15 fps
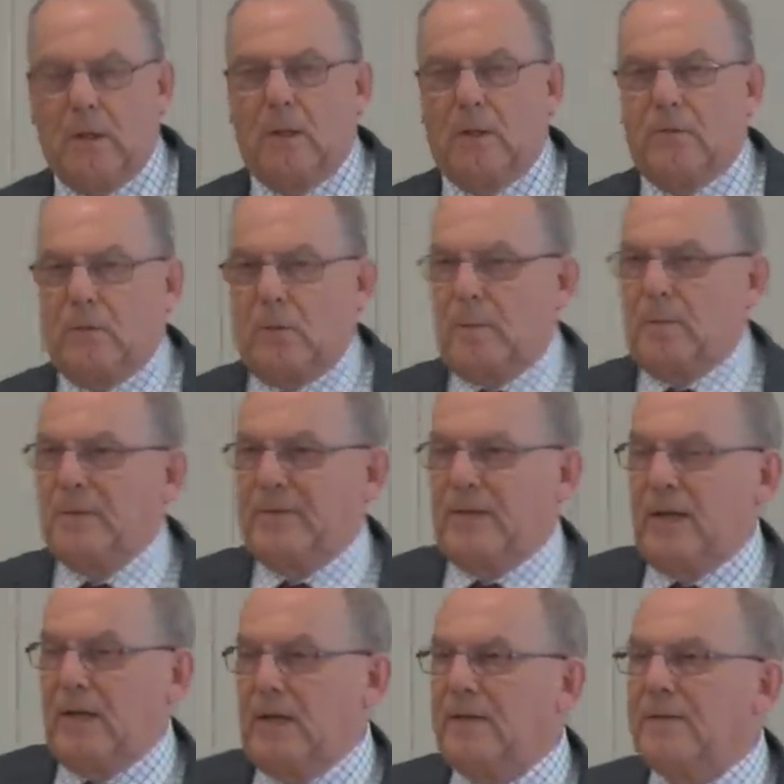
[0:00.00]
So what I'm
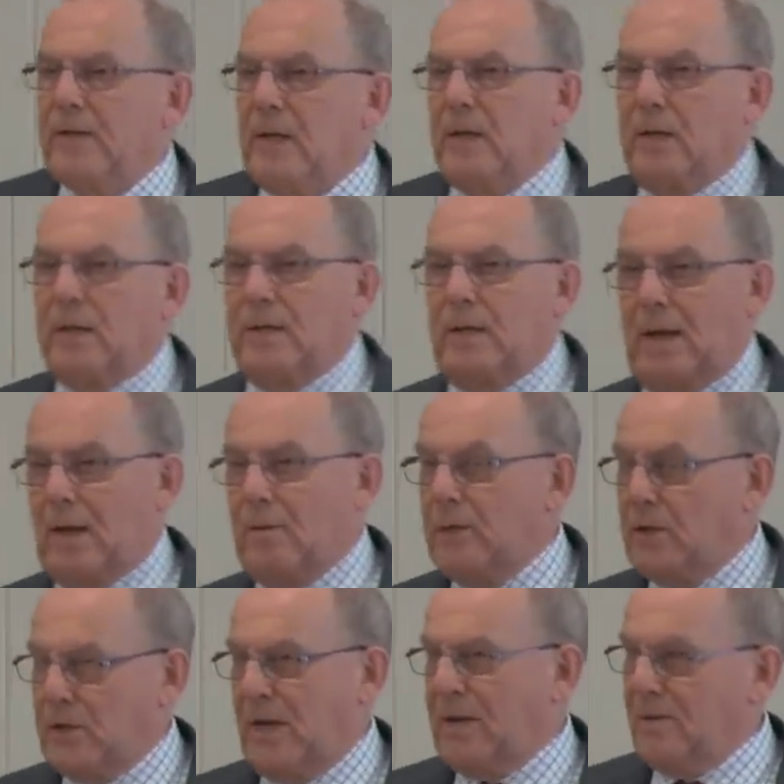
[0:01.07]
saying is,
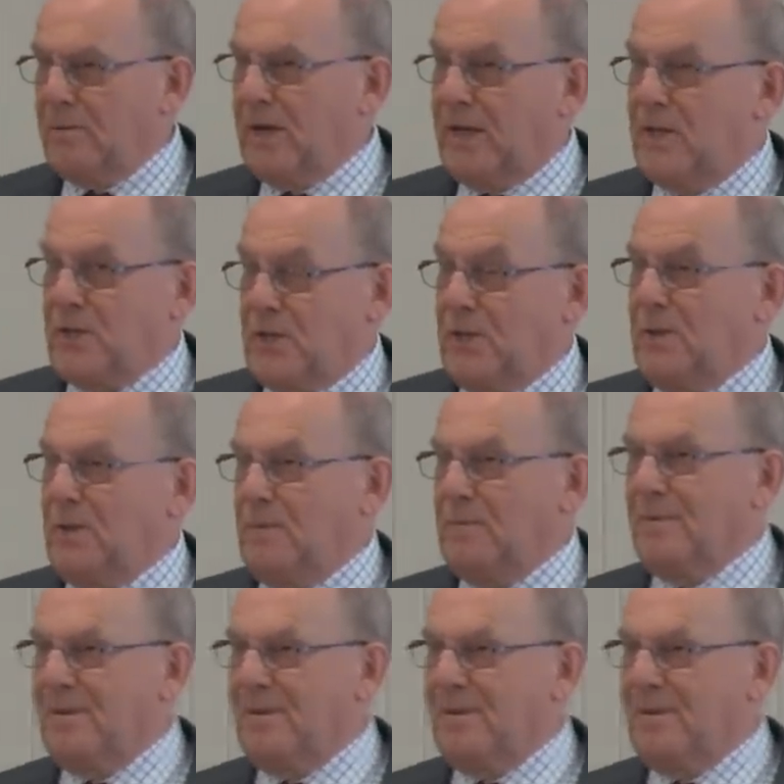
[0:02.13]
our generation,